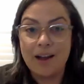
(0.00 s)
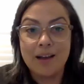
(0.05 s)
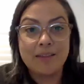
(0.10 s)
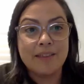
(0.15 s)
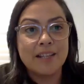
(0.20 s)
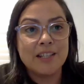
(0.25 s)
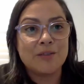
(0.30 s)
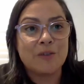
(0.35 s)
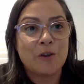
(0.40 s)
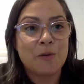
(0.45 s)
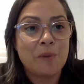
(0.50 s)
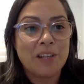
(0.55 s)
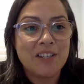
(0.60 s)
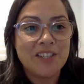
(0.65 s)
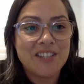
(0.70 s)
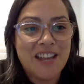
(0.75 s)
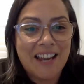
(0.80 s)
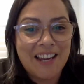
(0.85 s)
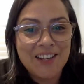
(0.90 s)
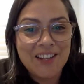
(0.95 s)
Thanks very
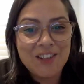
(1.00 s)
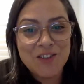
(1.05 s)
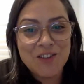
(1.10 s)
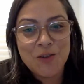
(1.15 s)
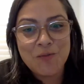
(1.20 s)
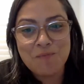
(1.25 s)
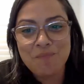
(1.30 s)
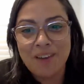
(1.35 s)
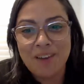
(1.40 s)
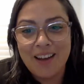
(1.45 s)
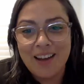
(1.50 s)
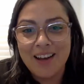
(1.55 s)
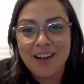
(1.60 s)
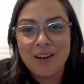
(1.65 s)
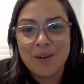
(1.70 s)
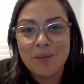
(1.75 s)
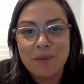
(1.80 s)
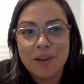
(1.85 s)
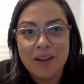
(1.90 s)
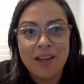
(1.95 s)
much, Anjum,
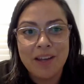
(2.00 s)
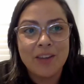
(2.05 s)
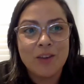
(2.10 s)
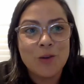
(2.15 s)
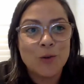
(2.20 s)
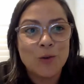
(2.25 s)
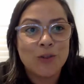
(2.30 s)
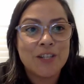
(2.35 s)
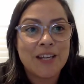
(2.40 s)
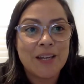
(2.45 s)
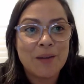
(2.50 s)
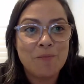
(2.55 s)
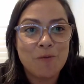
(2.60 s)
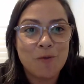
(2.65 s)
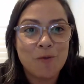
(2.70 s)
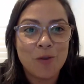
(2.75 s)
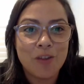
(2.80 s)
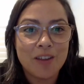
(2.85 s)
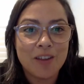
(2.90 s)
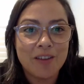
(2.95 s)
and your team
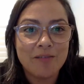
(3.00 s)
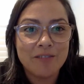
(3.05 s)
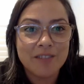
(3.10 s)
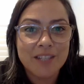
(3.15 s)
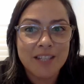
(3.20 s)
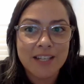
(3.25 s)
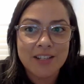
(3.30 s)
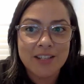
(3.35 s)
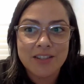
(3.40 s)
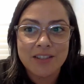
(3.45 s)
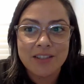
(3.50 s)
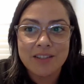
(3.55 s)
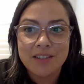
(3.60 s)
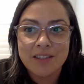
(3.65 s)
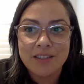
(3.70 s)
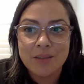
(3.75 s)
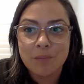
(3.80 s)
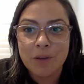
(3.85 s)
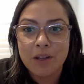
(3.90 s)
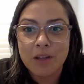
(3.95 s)
for the invitation to
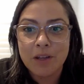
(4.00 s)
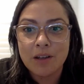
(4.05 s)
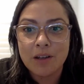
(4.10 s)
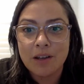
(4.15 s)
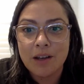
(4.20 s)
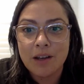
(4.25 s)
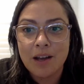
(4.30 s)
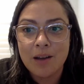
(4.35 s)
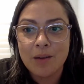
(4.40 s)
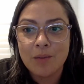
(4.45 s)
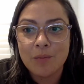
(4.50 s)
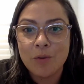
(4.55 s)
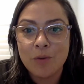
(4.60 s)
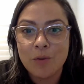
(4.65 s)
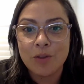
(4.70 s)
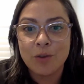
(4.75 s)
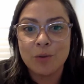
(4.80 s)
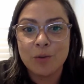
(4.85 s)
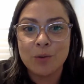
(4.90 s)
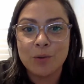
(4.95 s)
speak
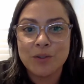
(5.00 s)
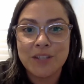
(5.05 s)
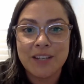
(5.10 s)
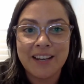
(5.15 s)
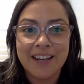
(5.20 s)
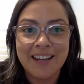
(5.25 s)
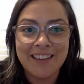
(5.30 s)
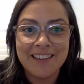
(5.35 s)
with you all today.